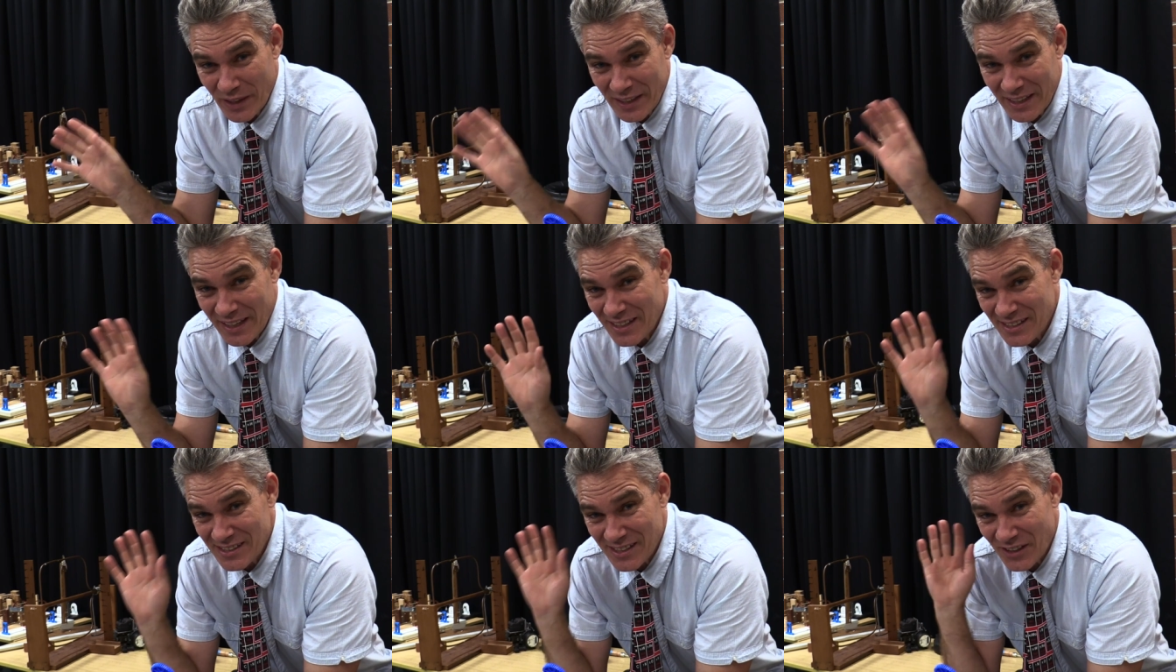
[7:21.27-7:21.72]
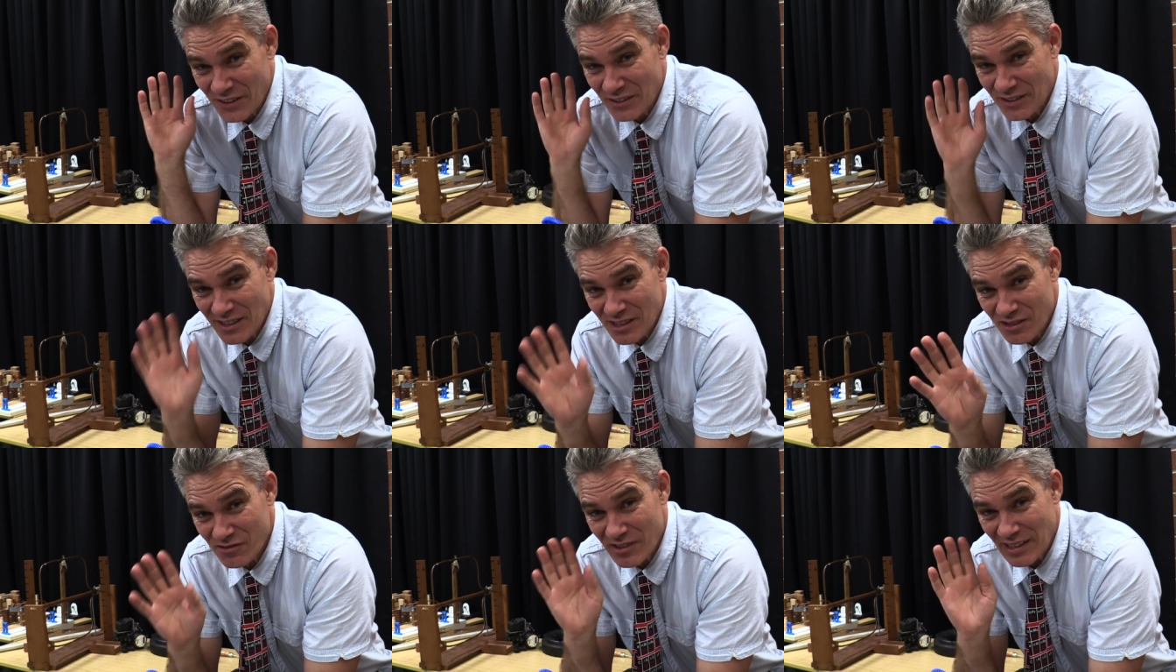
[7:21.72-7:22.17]
Okay, so
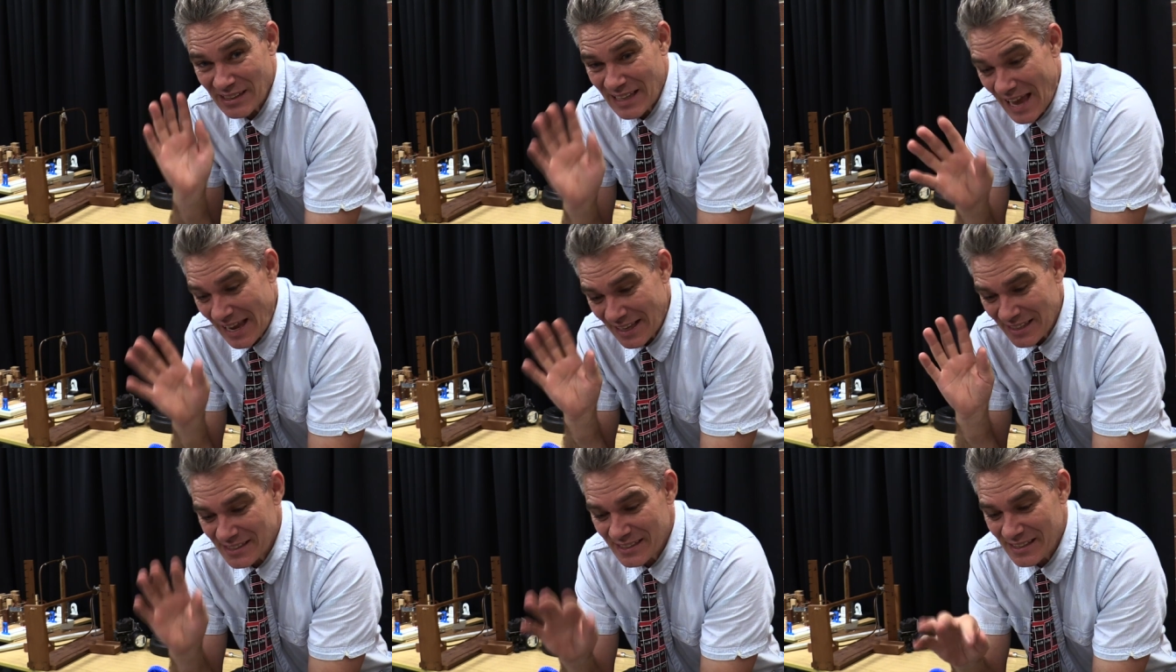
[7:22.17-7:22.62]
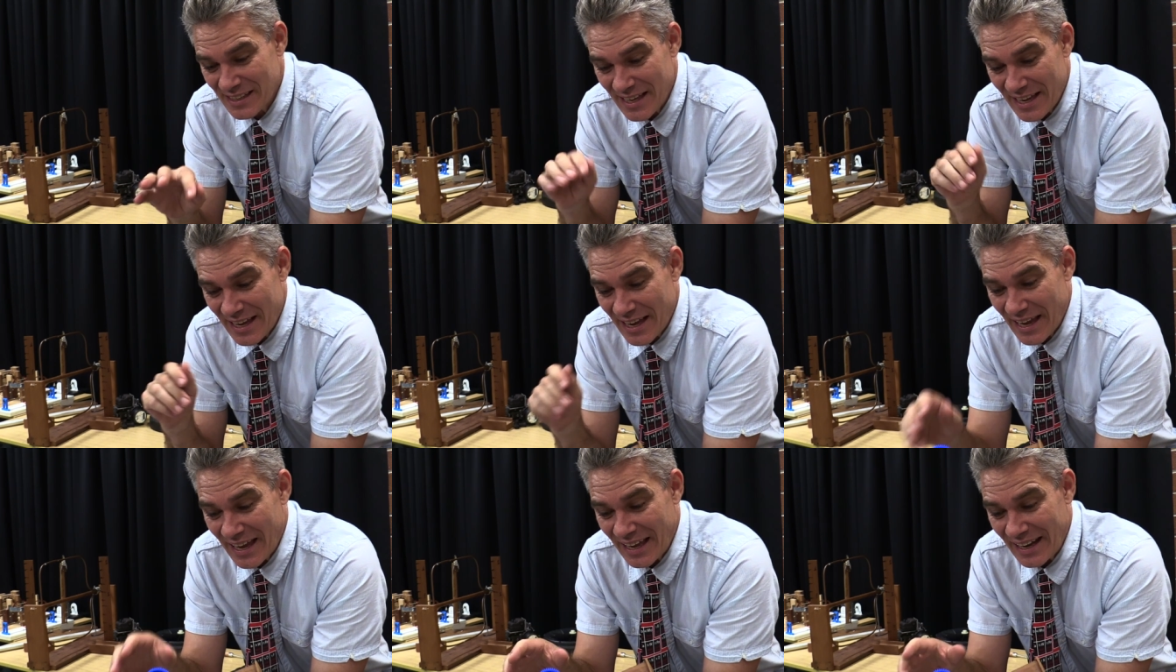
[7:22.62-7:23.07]
just relax,
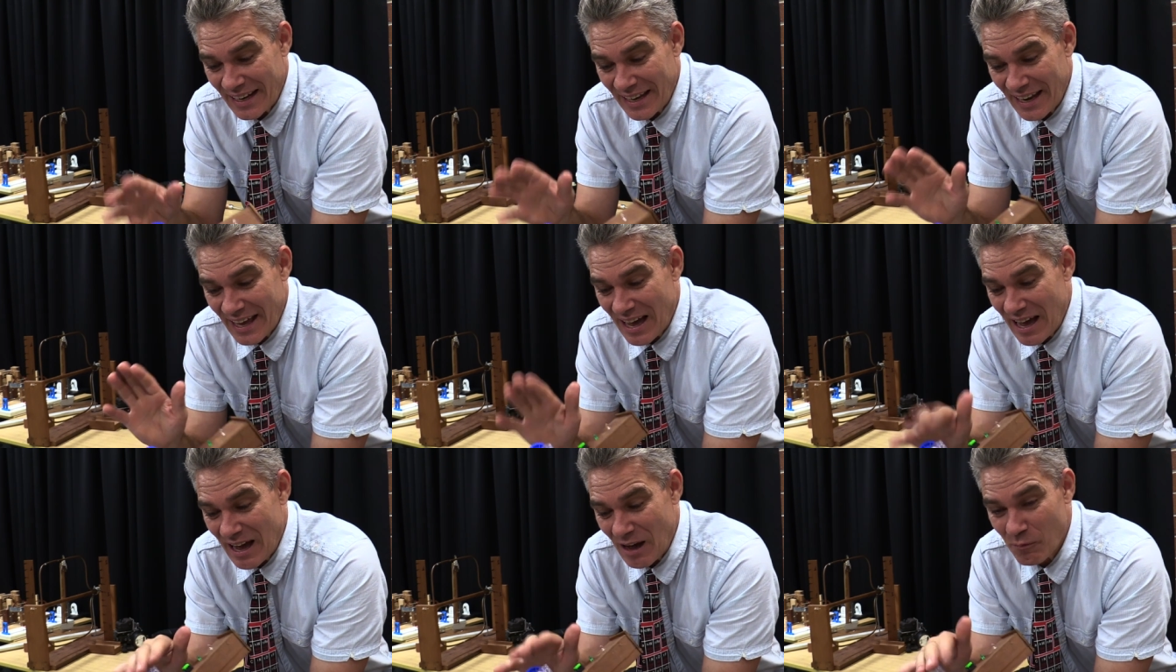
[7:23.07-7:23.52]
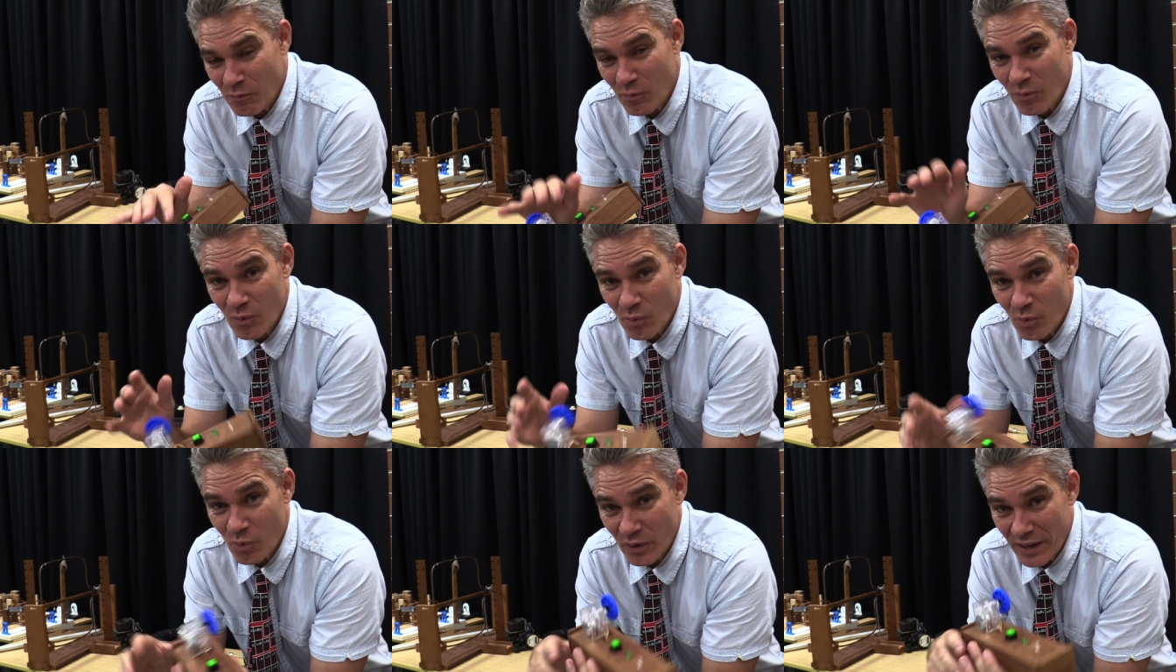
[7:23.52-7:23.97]
and
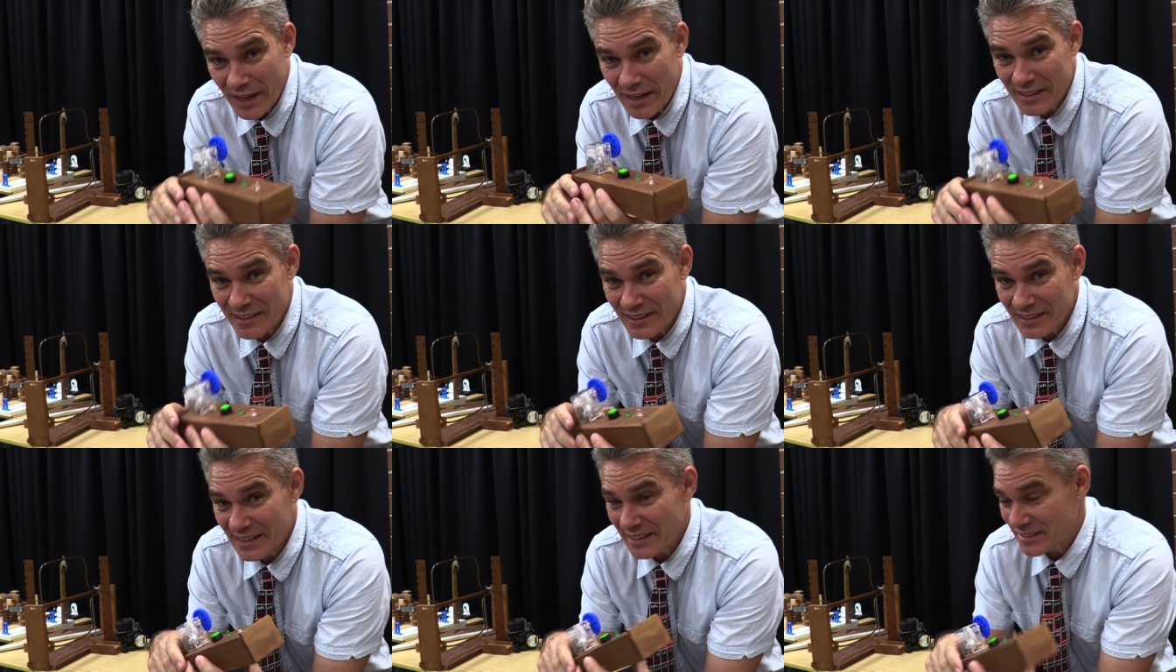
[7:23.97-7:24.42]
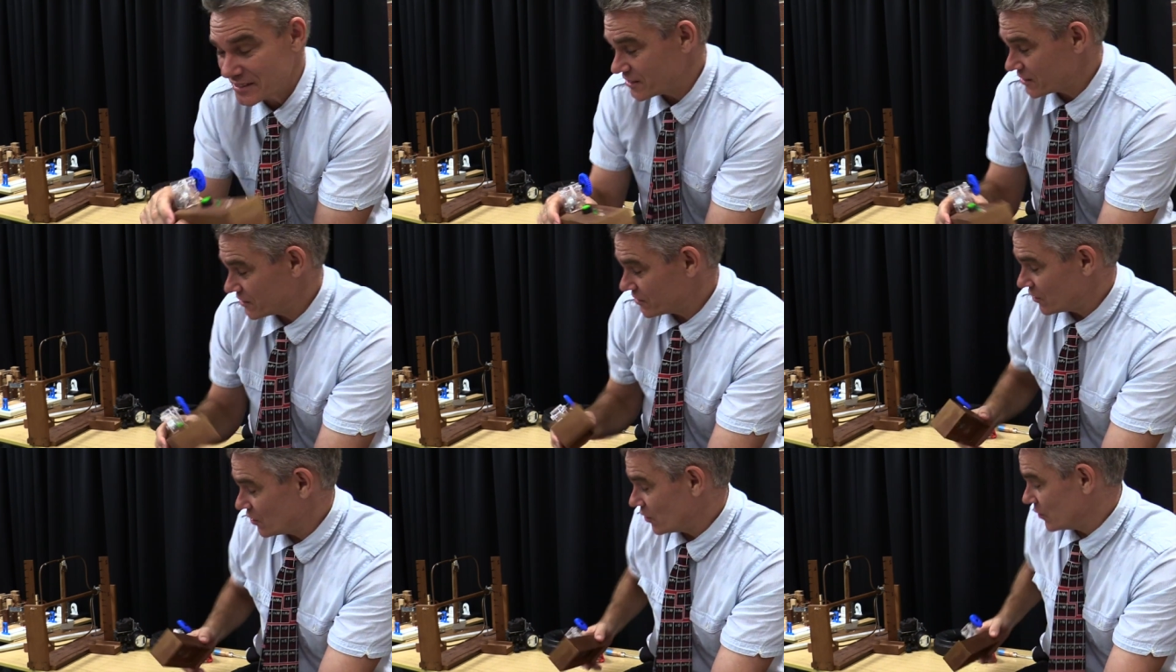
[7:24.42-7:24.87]
um, we'll get to
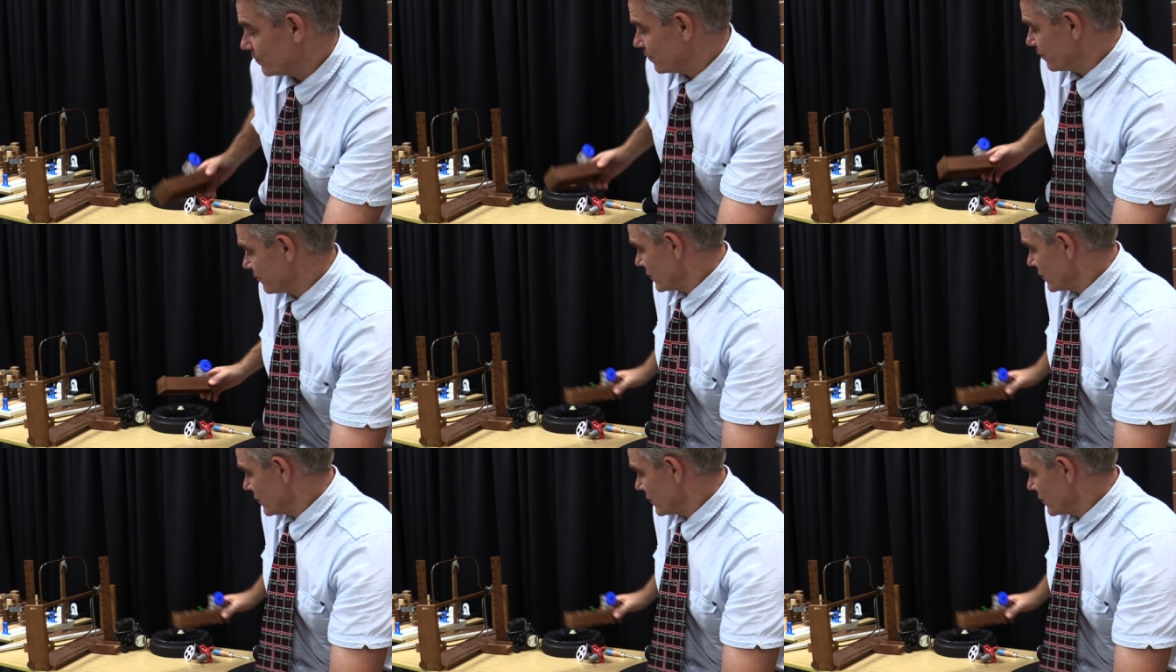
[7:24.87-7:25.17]
Lenz's law.